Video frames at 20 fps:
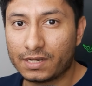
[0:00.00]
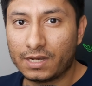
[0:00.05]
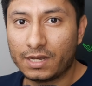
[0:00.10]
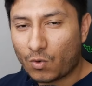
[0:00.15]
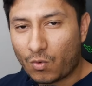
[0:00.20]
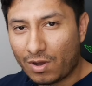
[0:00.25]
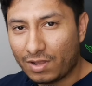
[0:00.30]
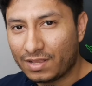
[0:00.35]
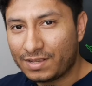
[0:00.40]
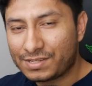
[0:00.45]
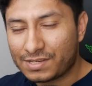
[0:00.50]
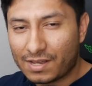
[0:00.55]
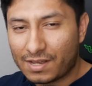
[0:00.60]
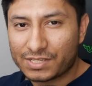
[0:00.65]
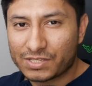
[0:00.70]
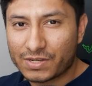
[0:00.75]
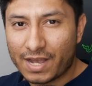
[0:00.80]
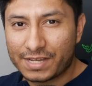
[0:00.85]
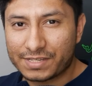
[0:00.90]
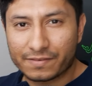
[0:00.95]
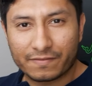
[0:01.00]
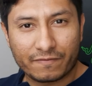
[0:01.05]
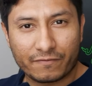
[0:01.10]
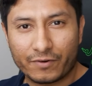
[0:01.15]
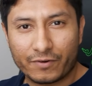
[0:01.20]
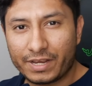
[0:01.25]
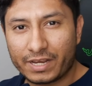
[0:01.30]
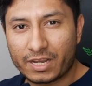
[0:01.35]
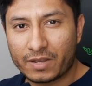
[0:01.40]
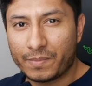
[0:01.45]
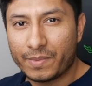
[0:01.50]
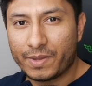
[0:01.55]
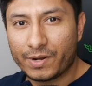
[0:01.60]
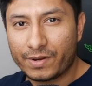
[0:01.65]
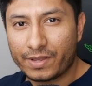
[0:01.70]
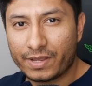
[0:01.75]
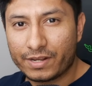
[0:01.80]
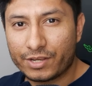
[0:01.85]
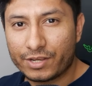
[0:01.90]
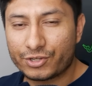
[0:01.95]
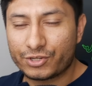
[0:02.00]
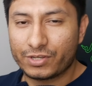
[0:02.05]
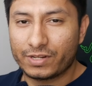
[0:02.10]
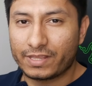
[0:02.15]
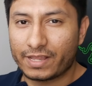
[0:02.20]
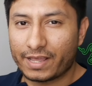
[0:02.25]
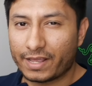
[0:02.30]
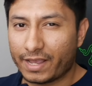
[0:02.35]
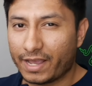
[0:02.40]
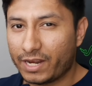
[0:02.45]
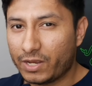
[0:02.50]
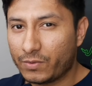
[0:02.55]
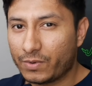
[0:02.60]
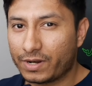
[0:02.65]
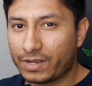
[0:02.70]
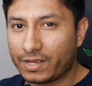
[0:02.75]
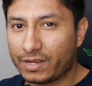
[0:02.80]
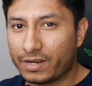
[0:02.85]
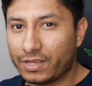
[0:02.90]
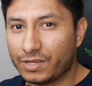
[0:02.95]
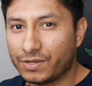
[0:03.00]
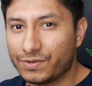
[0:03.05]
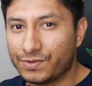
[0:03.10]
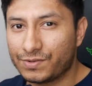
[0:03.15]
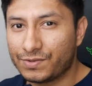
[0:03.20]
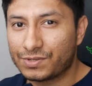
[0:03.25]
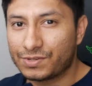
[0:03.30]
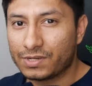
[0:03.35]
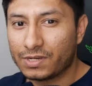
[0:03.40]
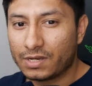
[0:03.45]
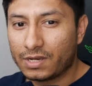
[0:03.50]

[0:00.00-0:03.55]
Qualys also has a free community edition that anyone can use,